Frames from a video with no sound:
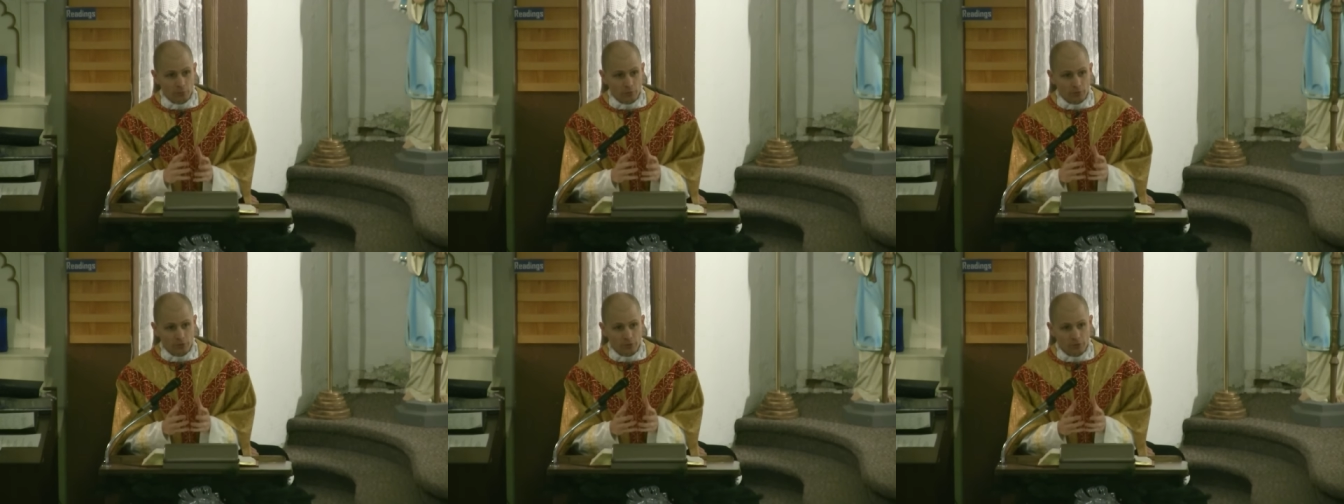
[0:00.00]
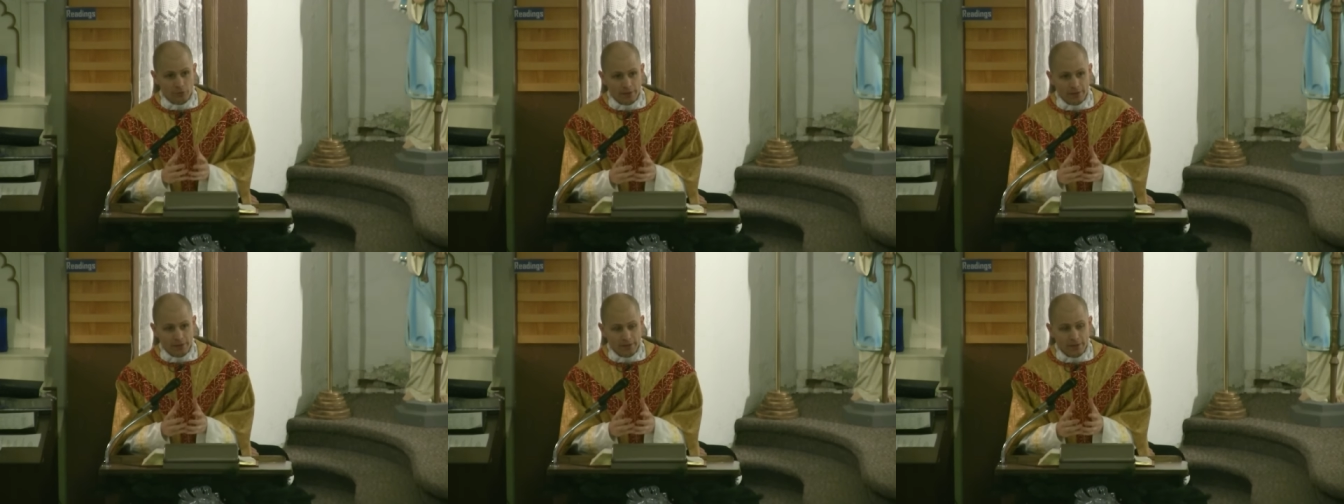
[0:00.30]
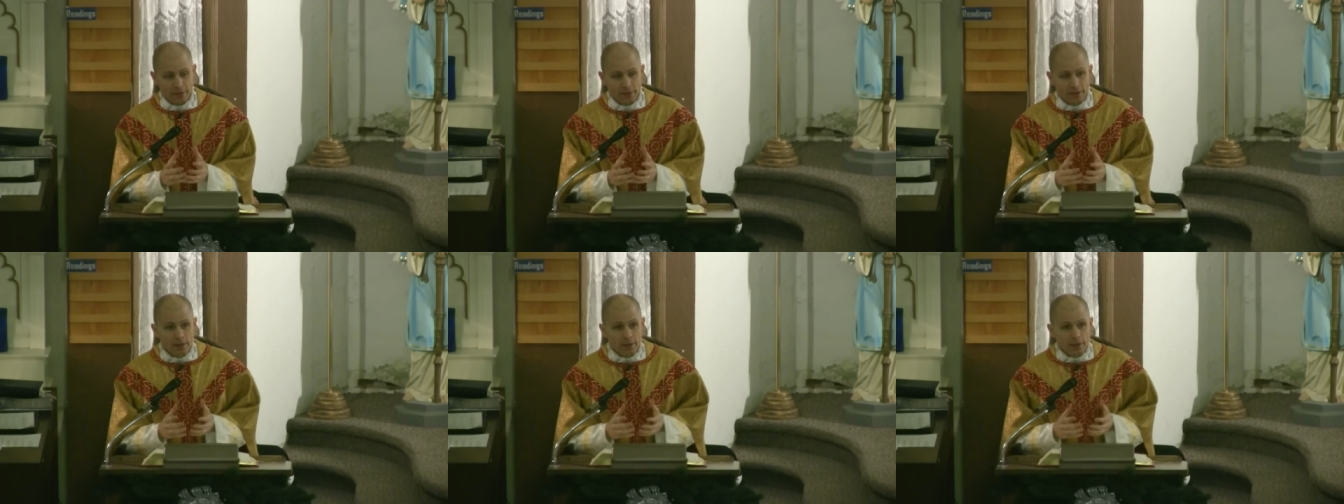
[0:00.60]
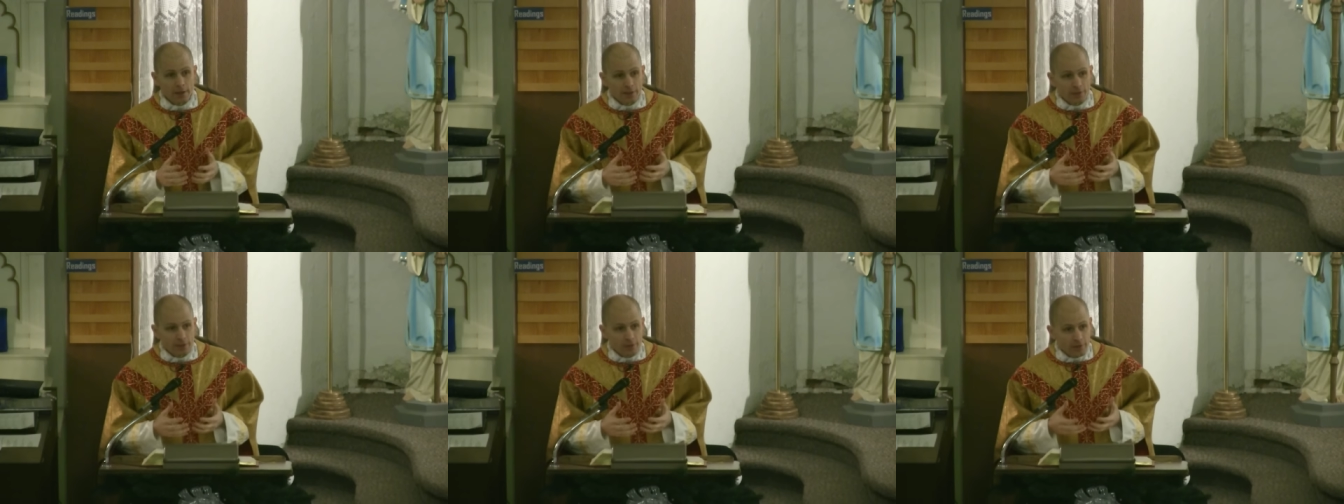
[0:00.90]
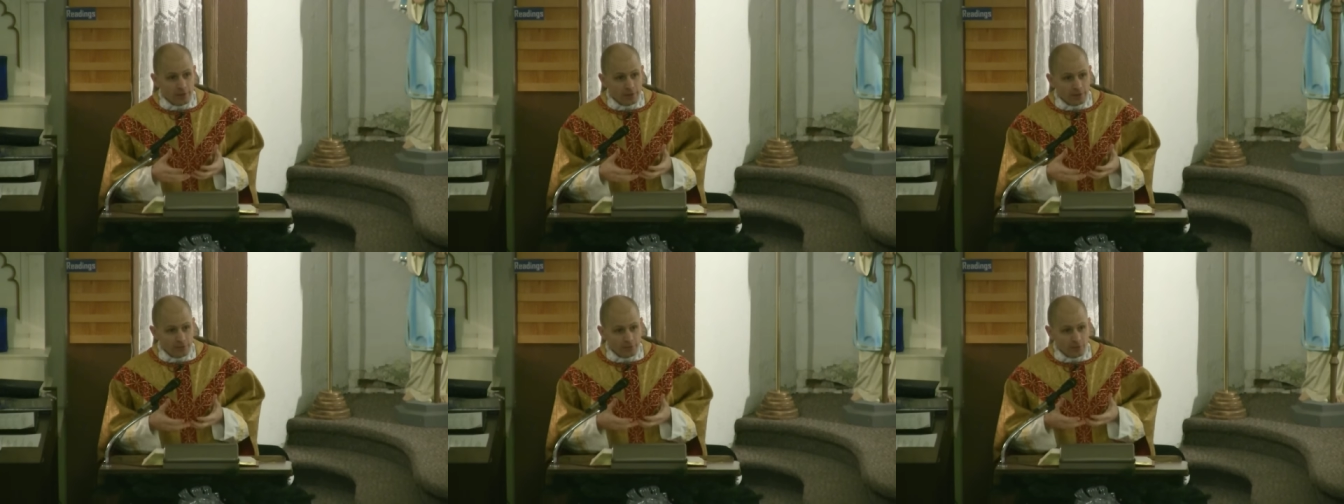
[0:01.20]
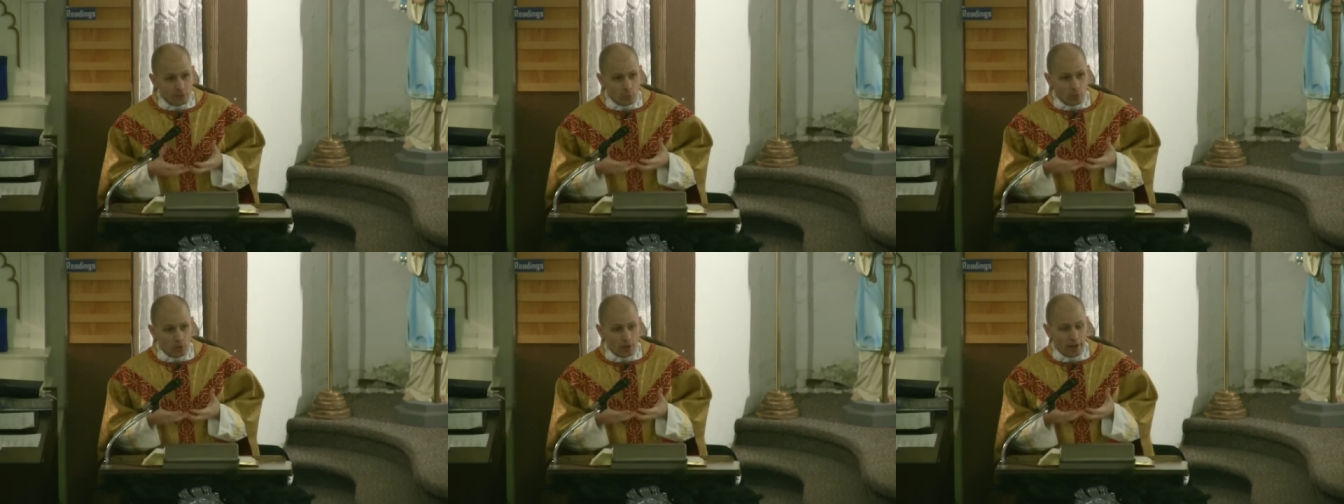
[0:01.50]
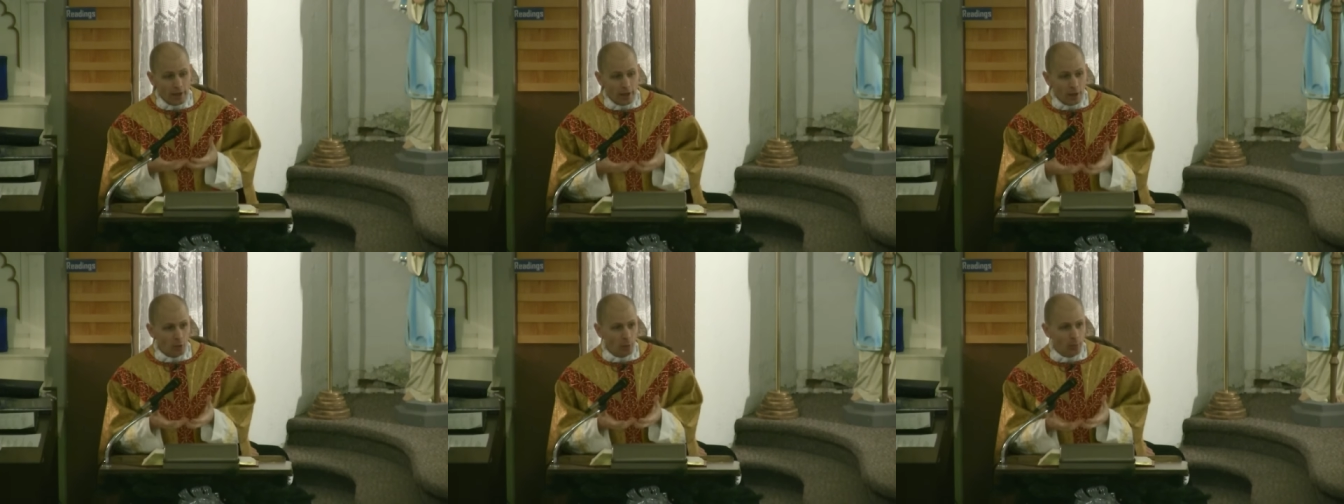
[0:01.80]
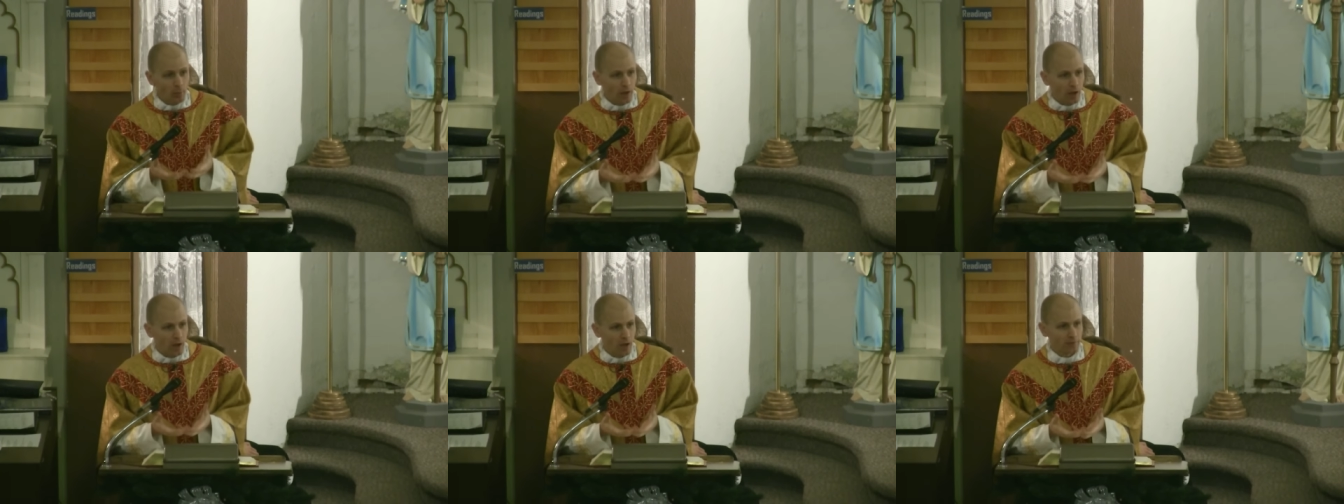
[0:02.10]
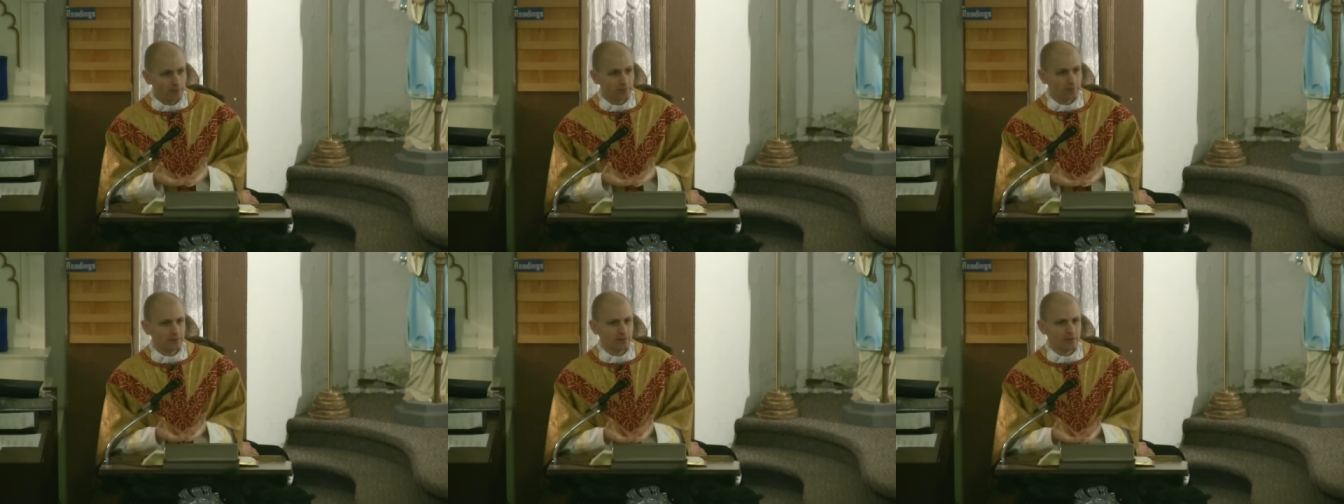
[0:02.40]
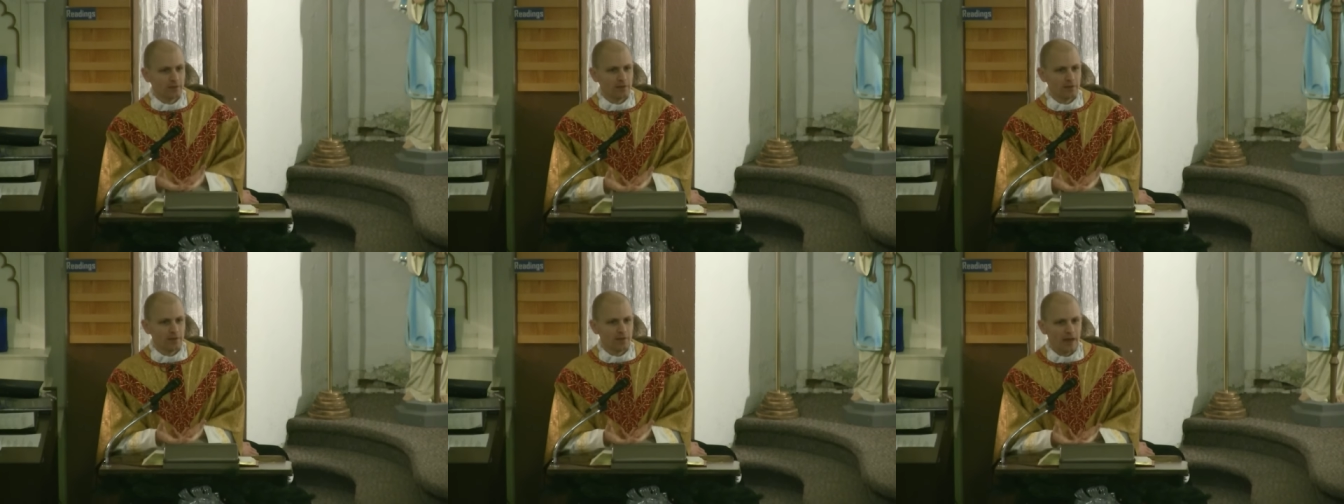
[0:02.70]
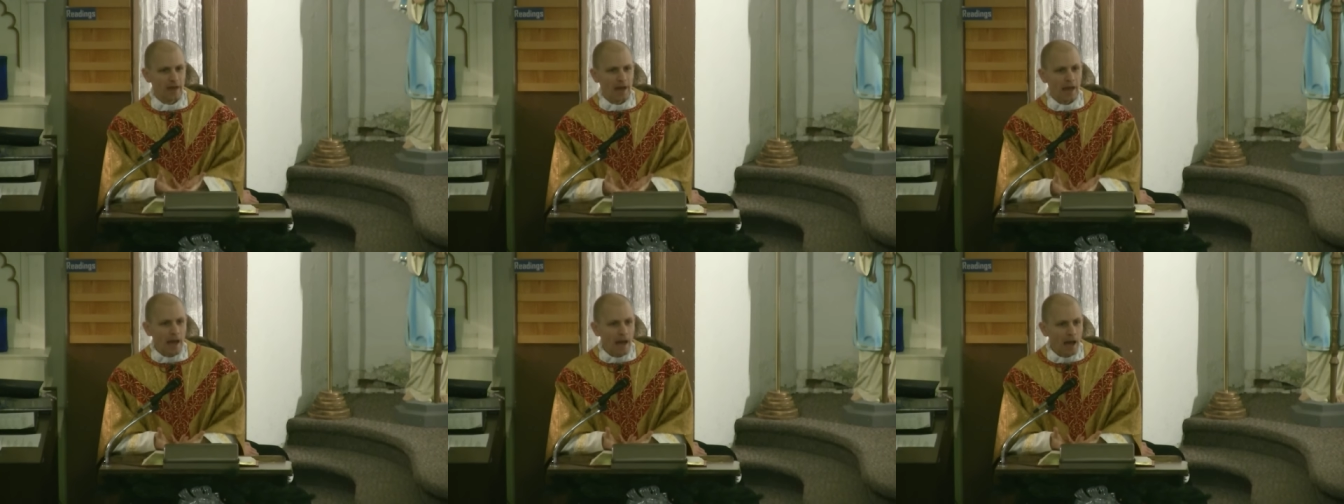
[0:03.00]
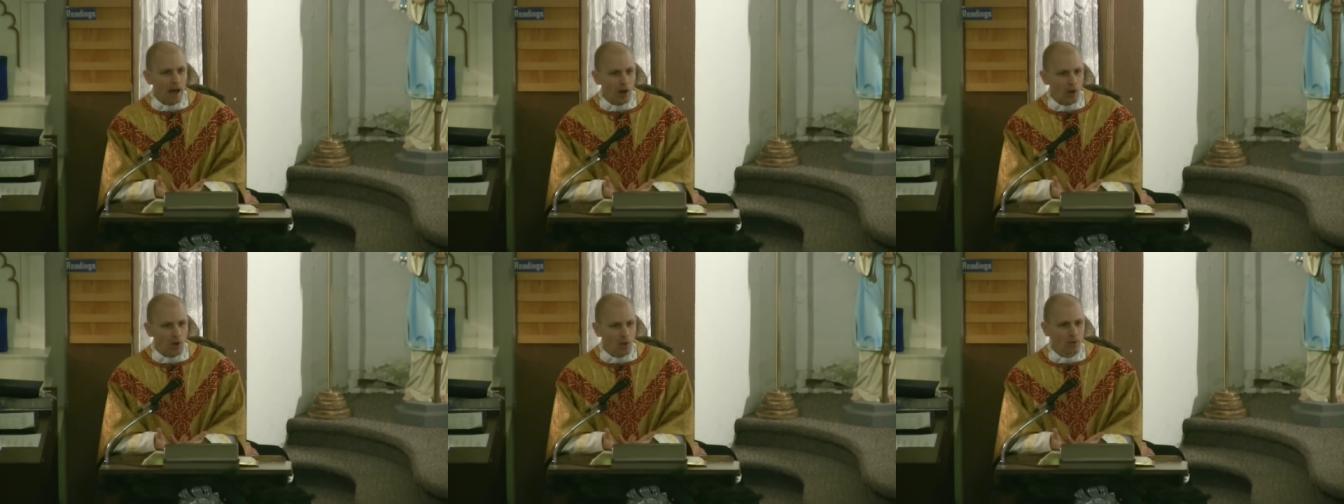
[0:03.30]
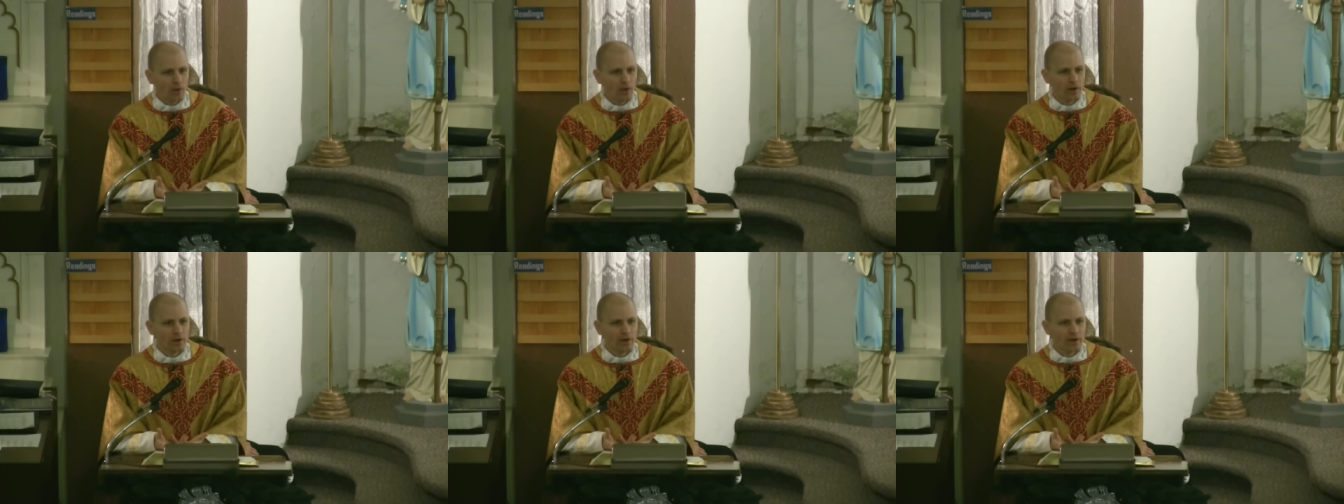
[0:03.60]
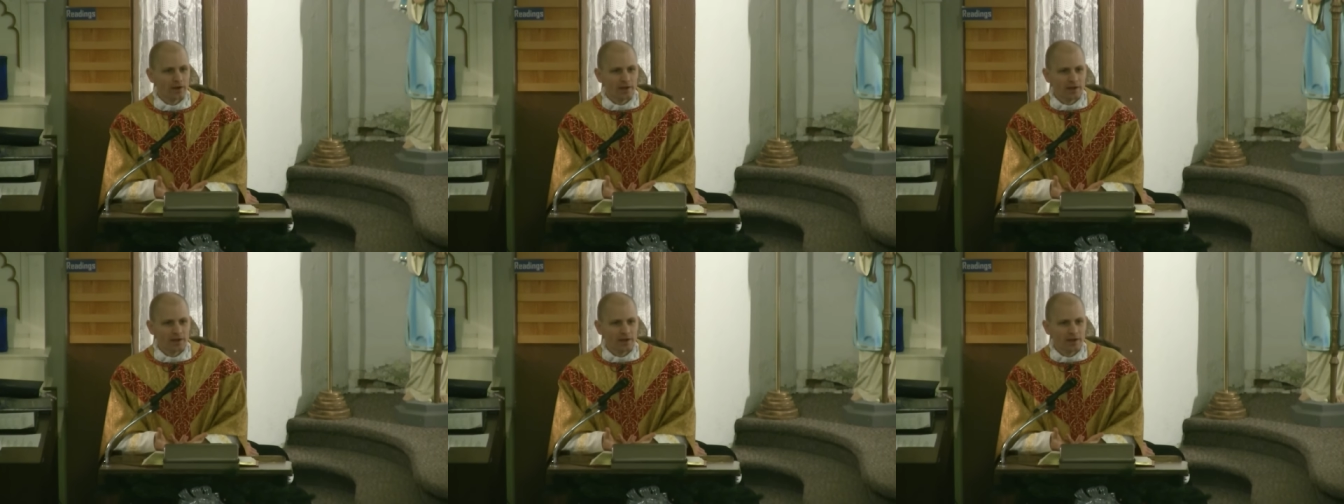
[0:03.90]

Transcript: one of the great things that will help us in the how.